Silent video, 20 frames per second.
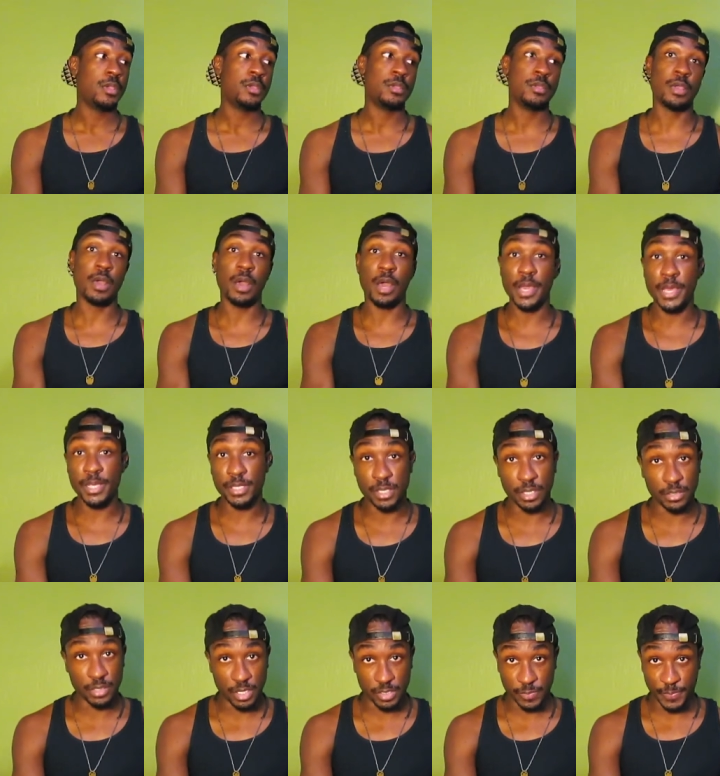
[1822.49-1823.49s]
Y'all, he
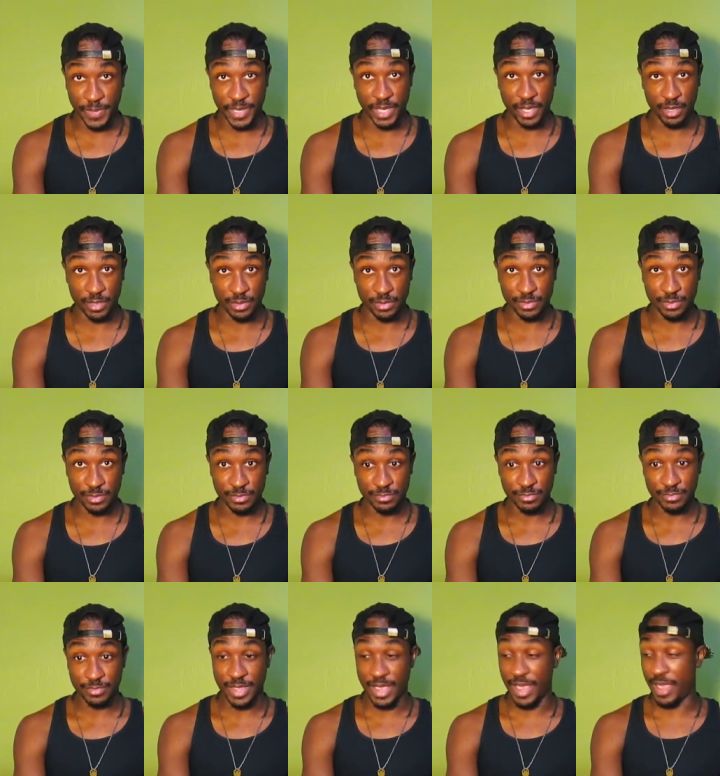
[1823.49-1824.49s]
took those pills
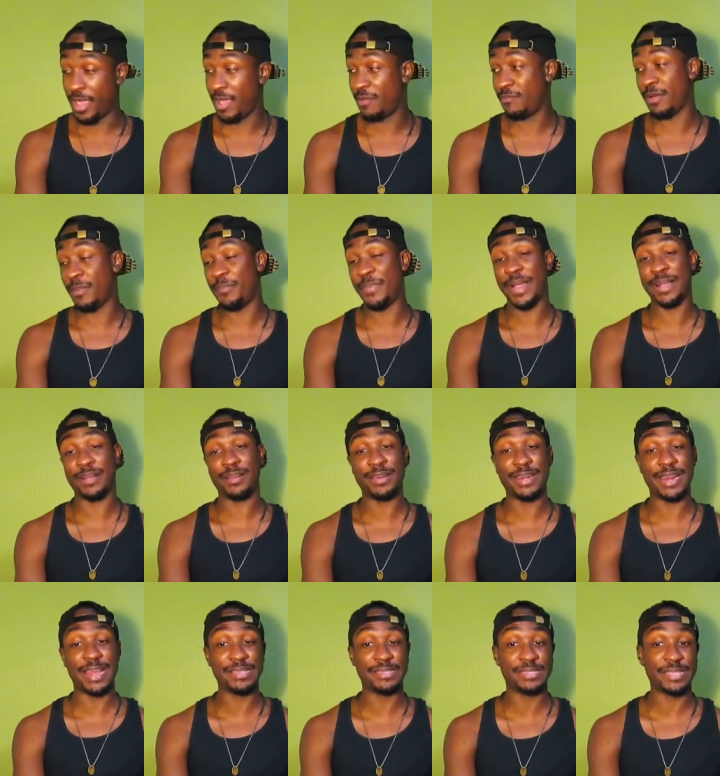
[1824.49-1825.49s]
and he went back
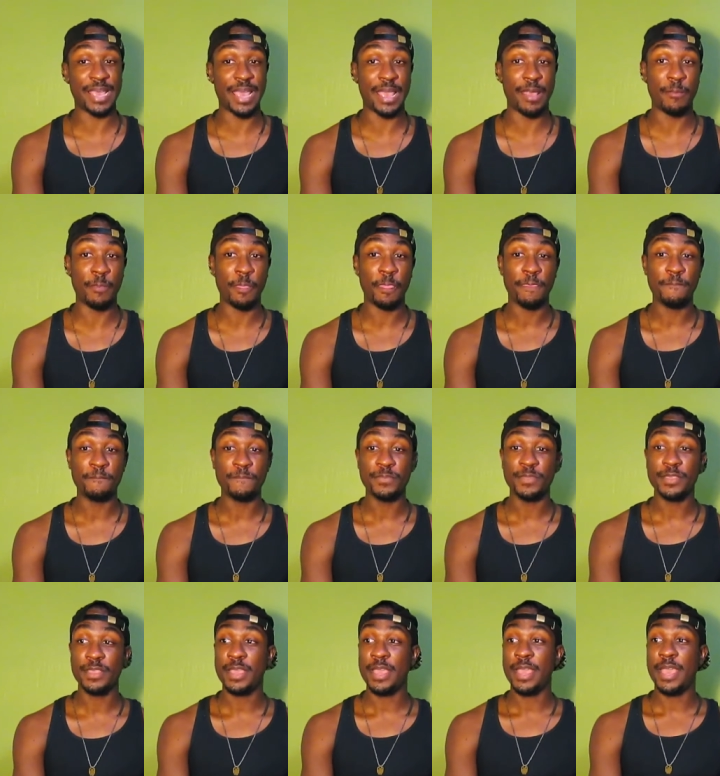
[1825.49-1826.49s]
on that set
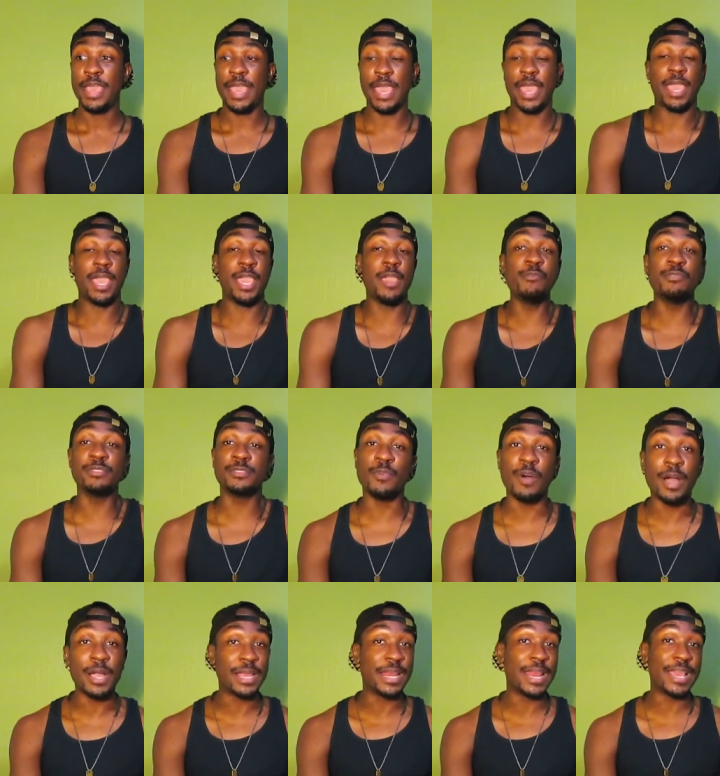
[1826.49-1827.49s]
and he was
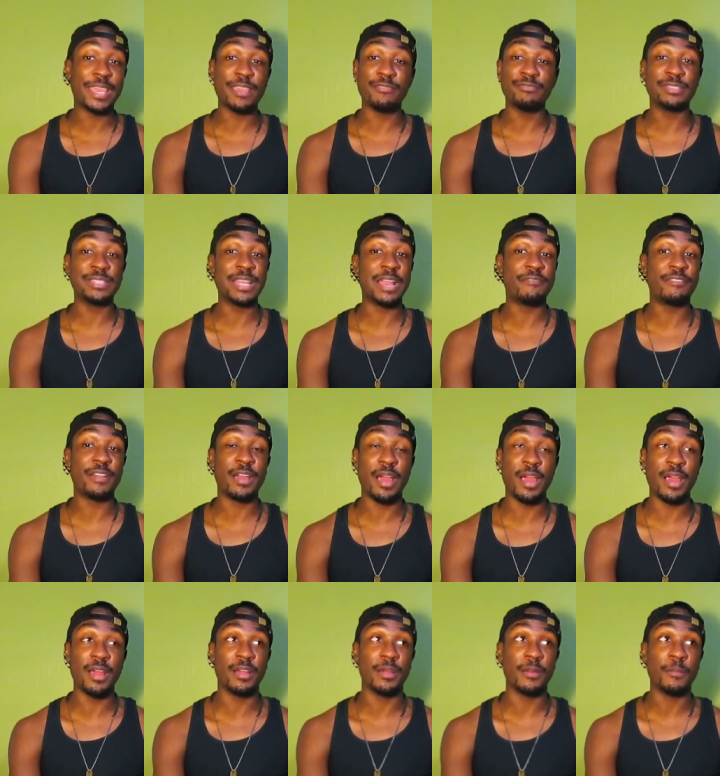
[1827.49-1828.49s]
walking like he was never
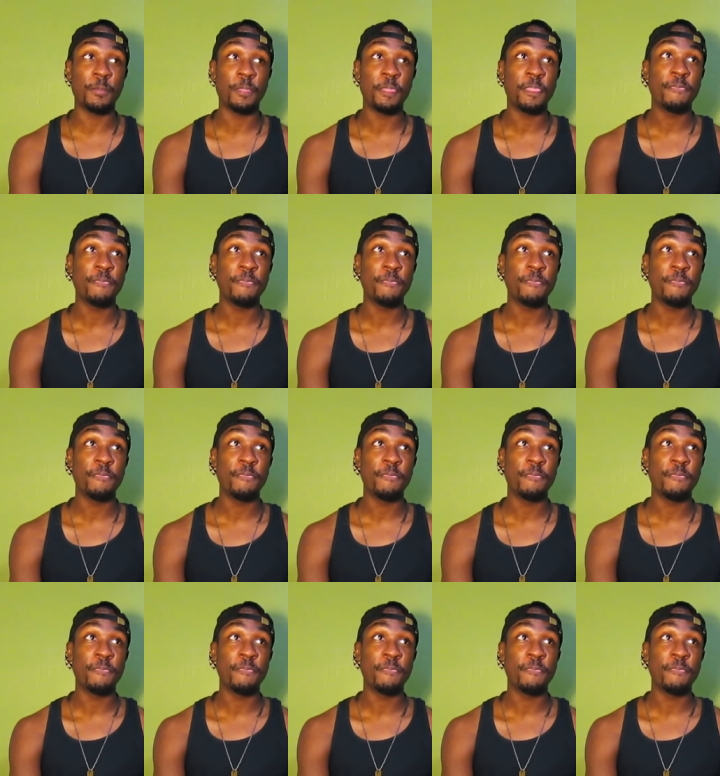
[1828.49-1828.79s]
hurt.